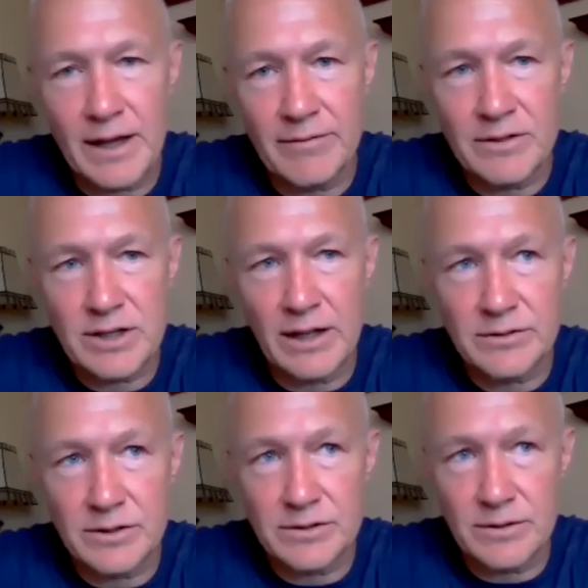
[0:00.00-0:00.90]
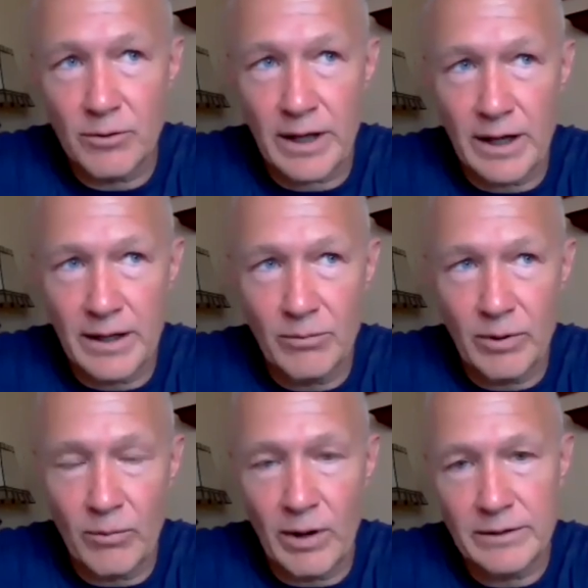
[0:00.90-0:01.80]
have the challenges of, okay,
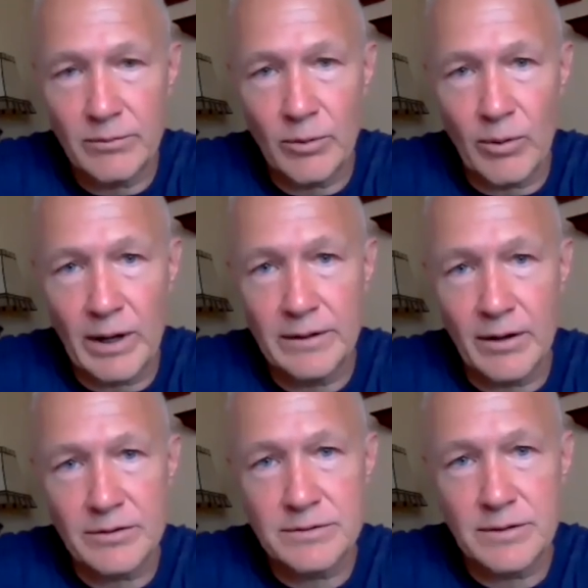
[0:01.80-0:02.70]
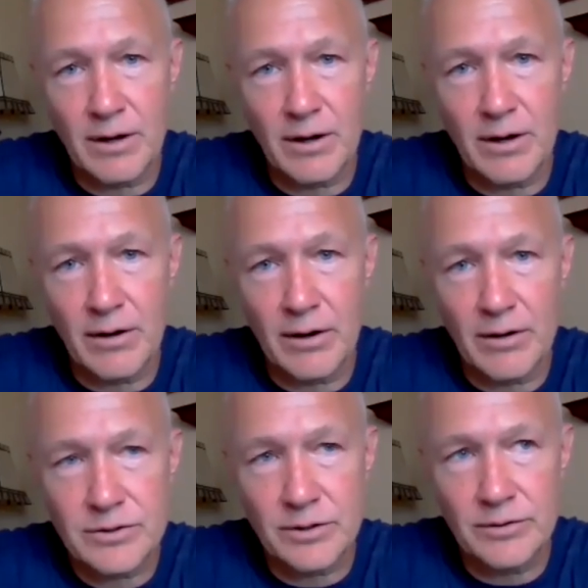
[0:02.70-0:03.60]
we want our
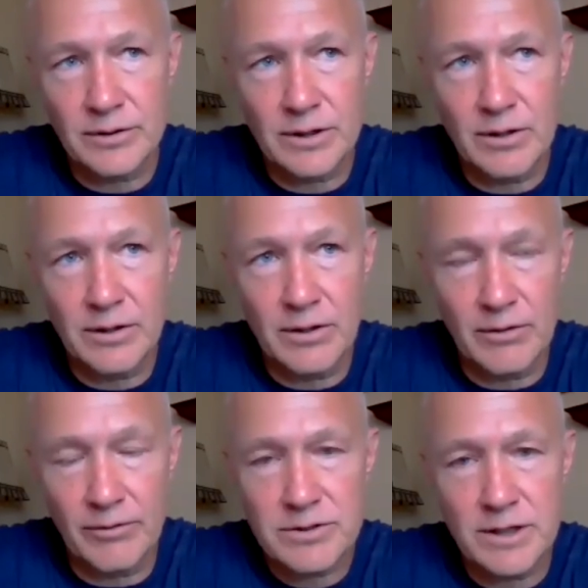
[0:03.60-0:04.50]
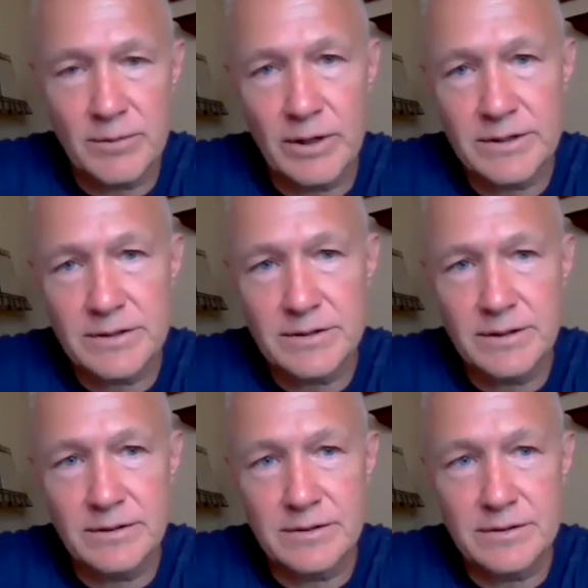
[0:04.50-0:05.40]
children to go to university, but
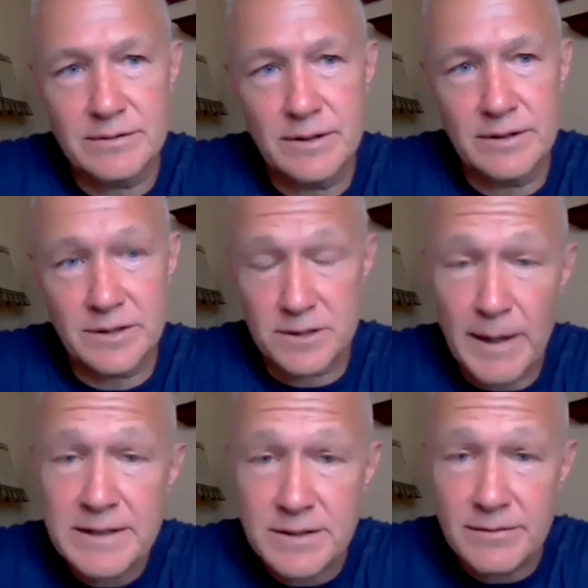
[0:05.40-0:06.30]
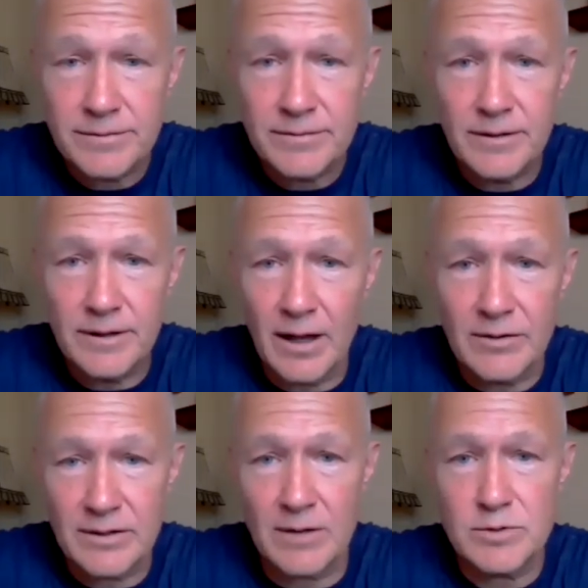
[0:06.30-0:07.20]
it's expensive,
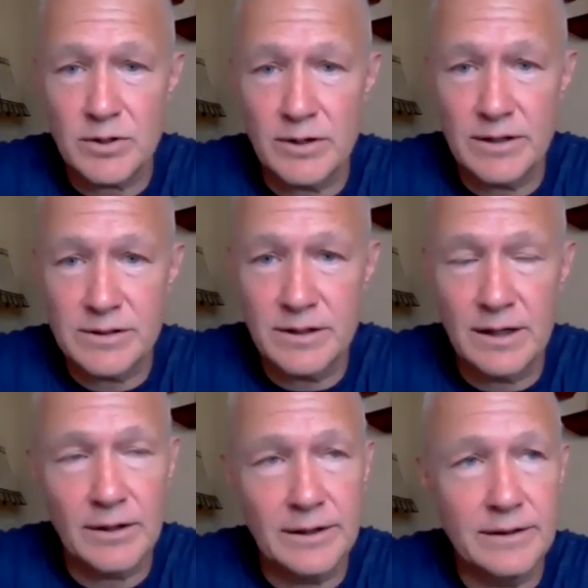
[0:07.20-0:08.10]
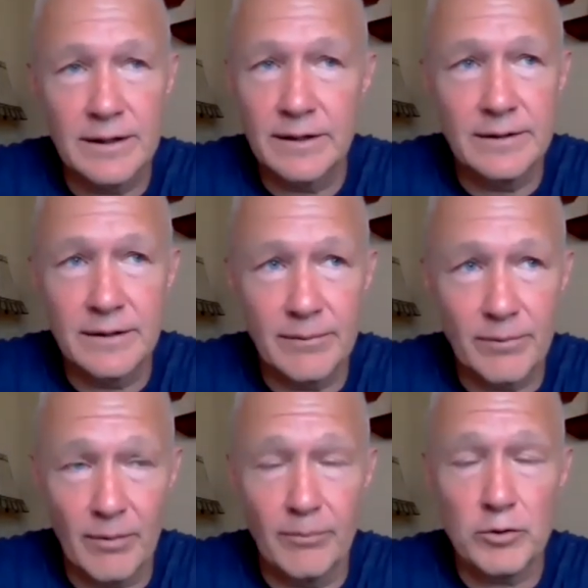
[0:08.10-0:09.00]
as I'm sure it is in England and
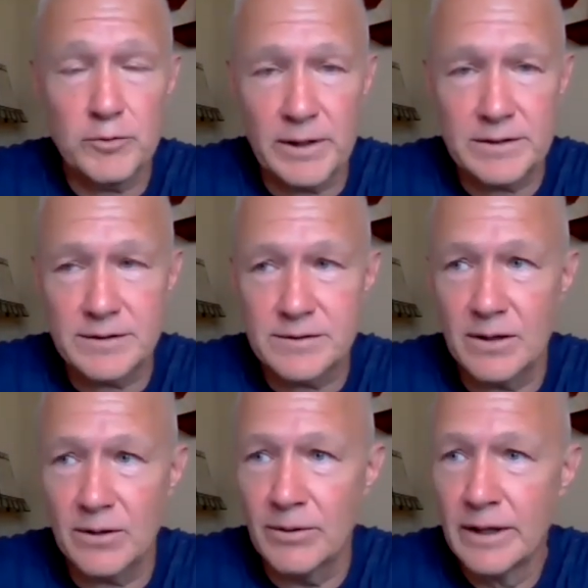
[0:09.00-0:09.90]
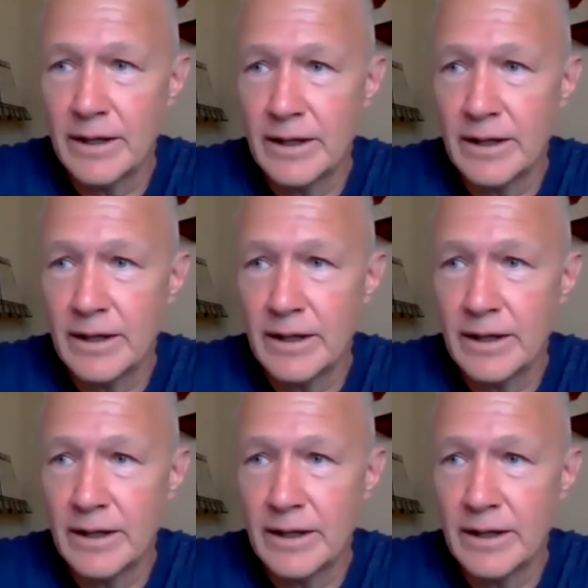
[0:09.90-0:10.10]
most places. So